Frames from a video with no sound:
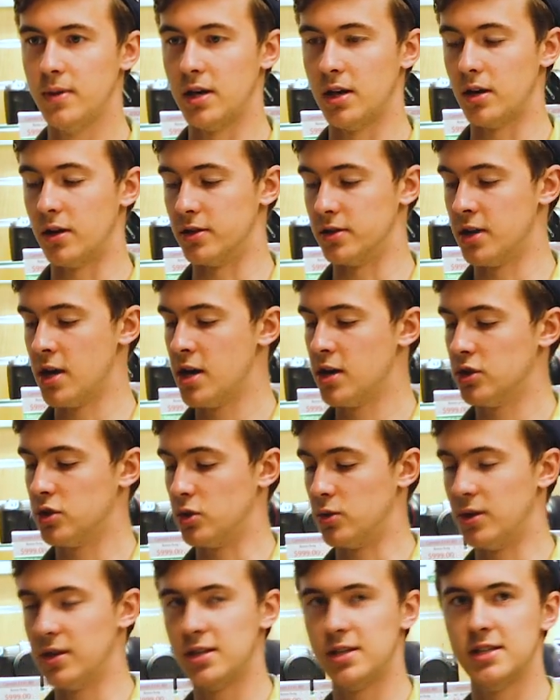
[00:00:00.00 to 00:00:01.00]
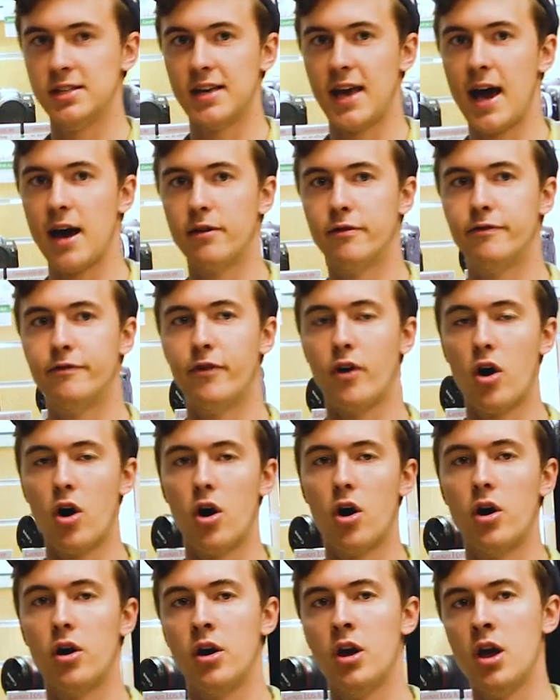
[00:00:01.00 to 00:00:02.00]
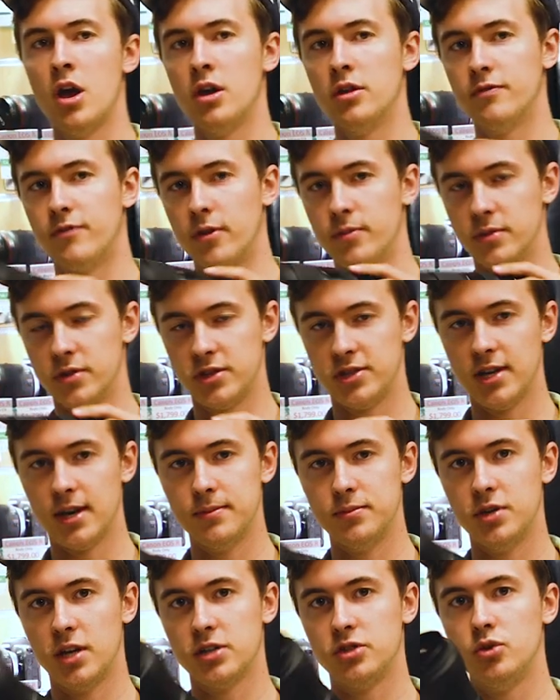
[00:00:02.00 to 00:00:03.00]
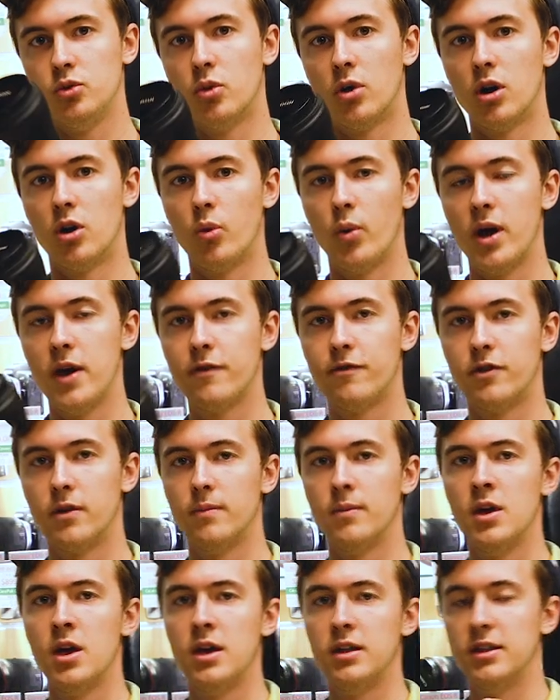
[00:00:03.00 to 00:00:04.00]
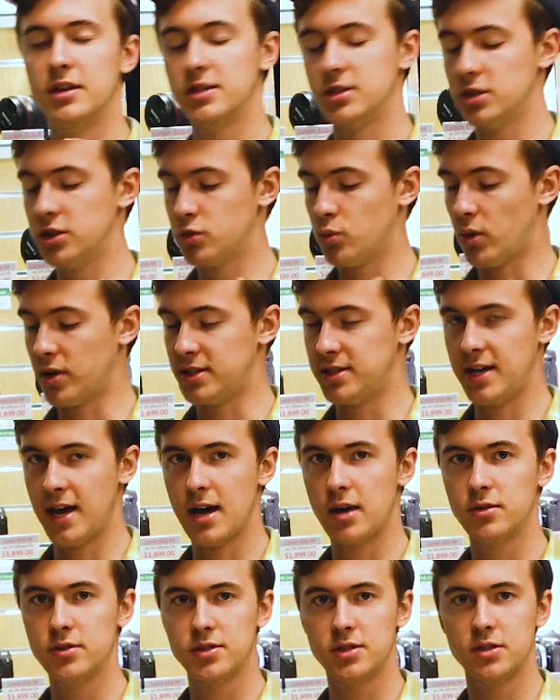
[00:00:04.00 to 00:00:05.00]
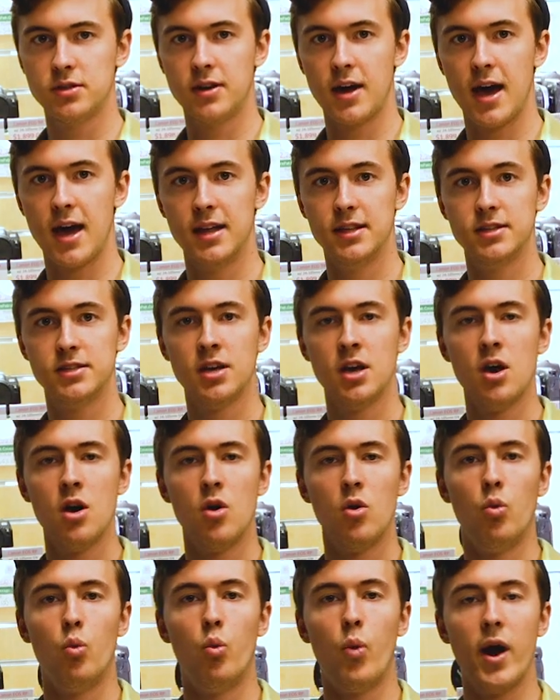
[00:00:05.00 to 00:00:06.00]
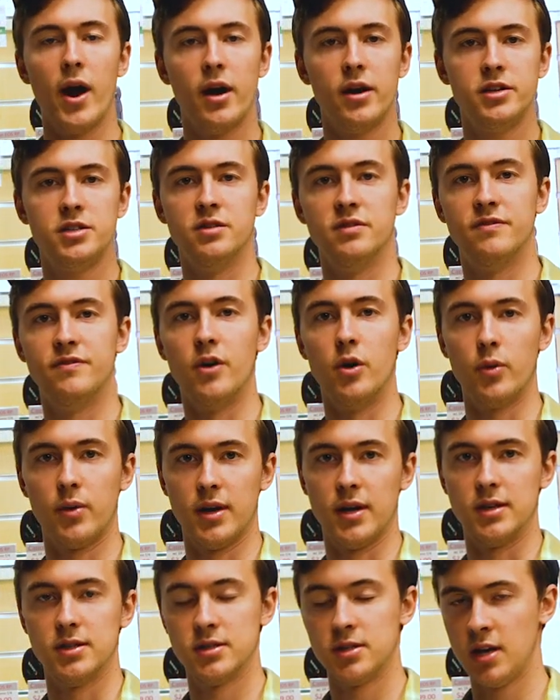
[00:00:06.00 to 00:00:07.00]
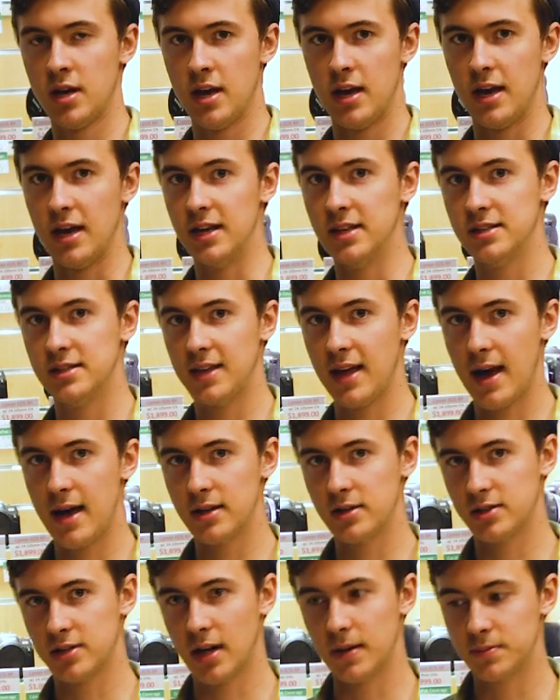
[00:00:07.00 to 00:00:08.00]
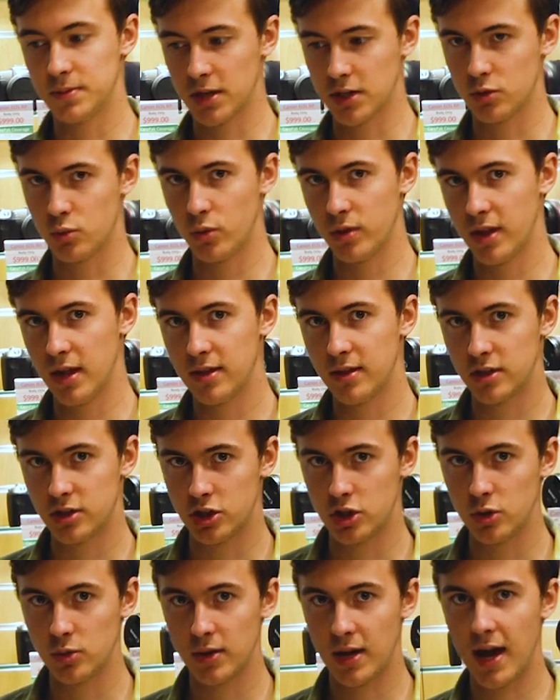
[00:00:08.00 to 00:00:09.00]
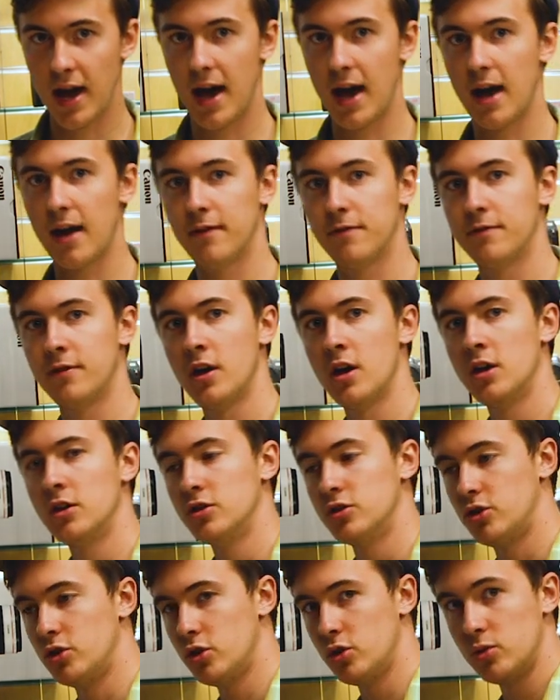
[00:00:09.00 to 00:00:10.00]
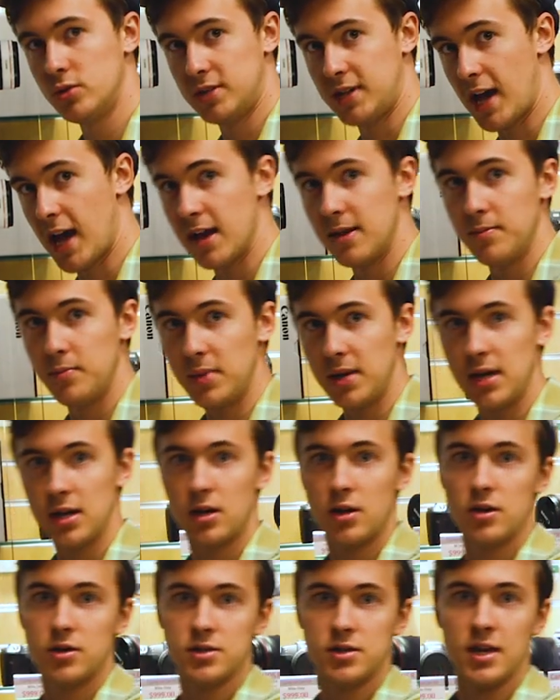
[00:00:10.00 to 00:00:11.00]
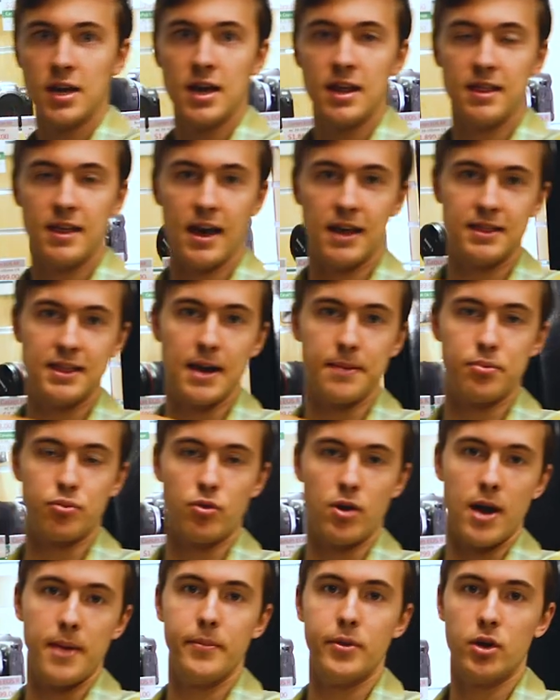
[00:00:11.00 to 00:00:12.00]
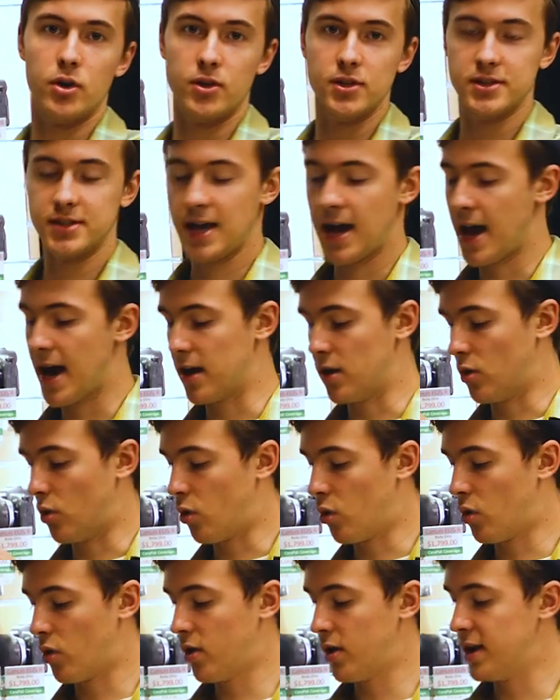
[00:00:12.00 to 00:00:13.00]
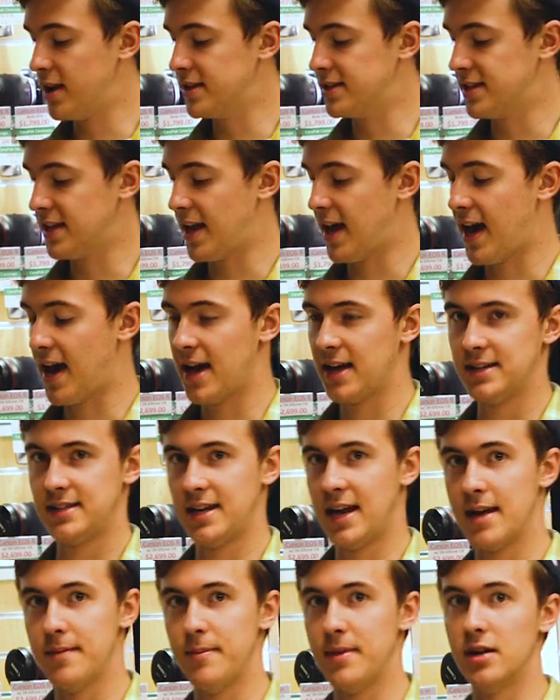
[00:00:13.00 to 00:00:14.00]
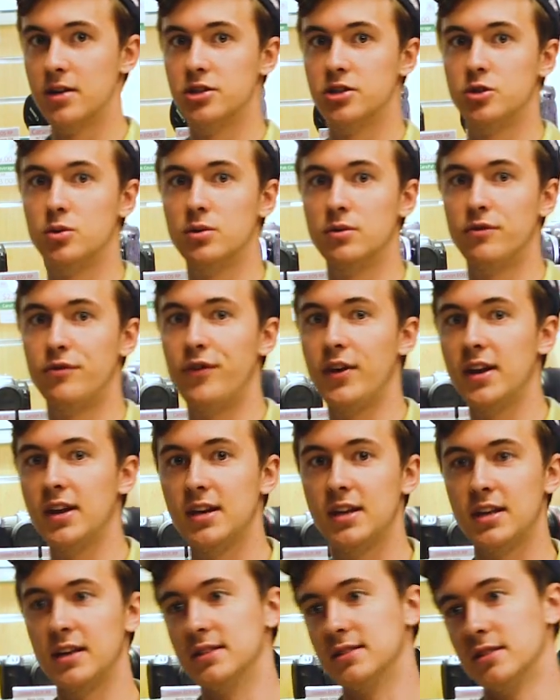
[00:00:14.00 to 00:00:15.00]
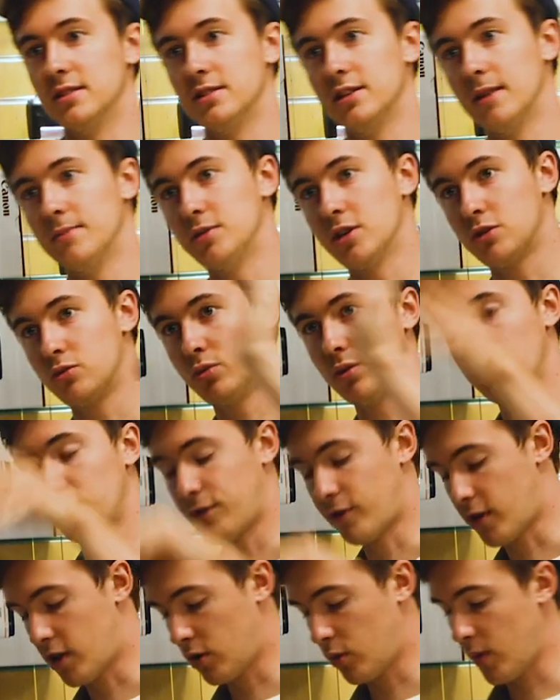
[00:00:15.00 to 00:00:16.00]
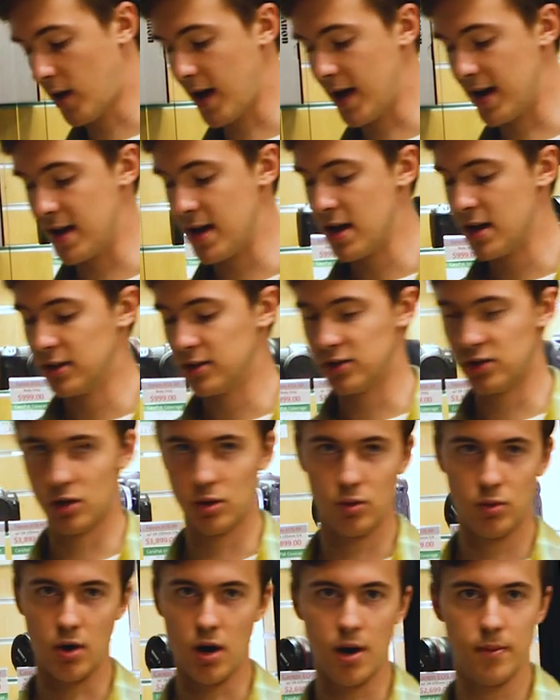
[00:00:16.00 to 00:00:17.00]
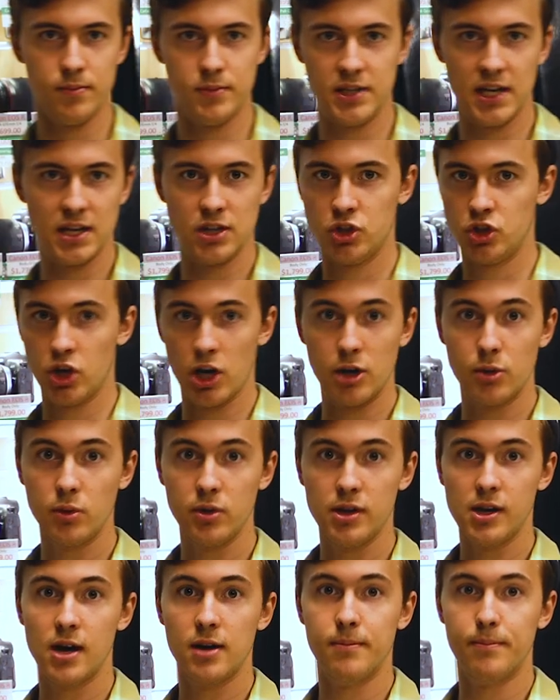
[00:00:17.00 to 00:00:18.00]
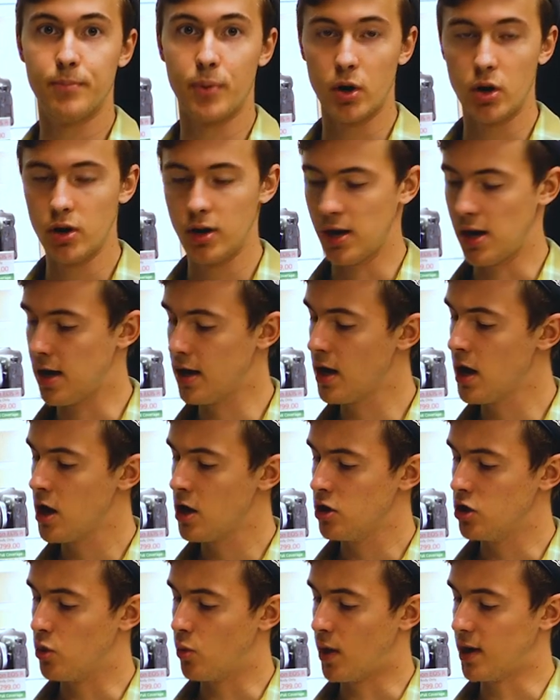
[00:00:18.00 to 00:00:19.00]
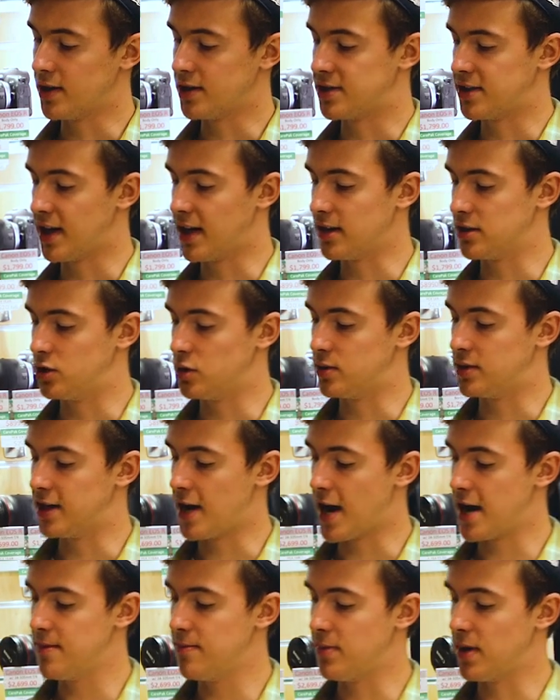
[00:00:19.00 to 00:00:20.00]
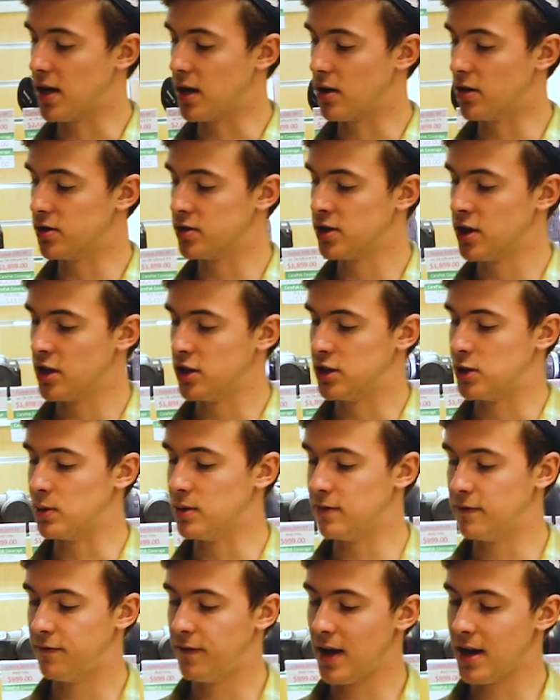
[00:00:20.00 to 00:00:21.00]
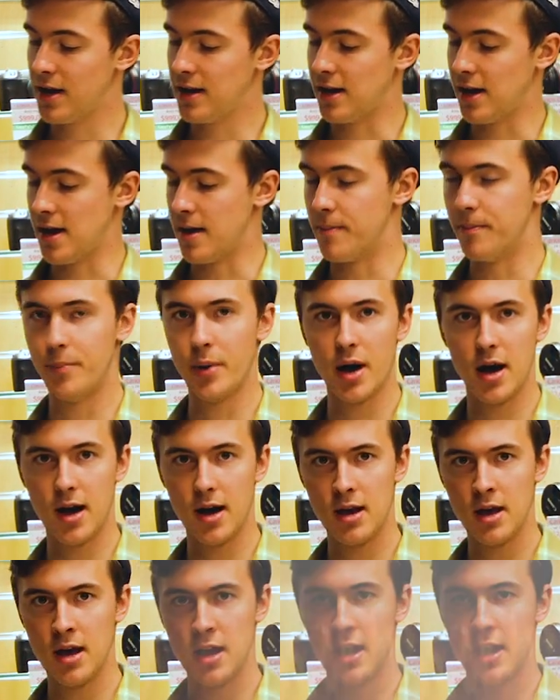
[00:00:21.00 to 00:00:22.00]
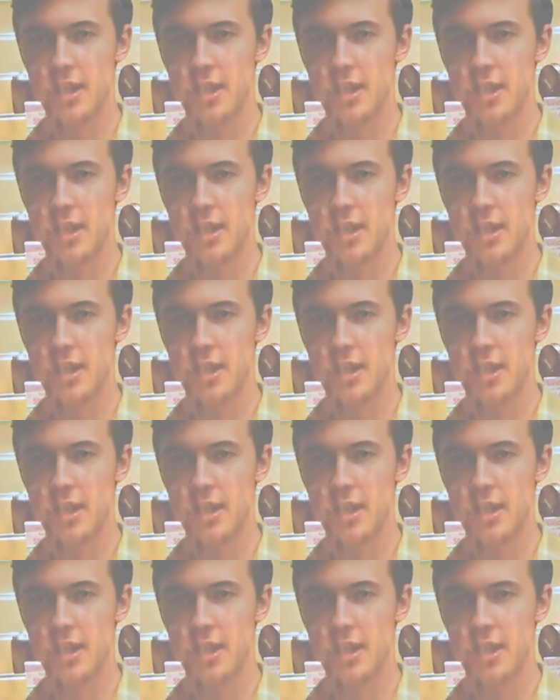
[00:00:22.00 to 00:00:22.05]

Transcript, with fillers: meters. So this is how far from the subject you are away from. This is what tells the lens where to focus. Is that subject within the two and a half to 10 meters that that parameter is at? Or is it at 10 meters to infinity? Is the subject really far away? So um, generally on birding, you wanna set it to 10 meters to infinity. But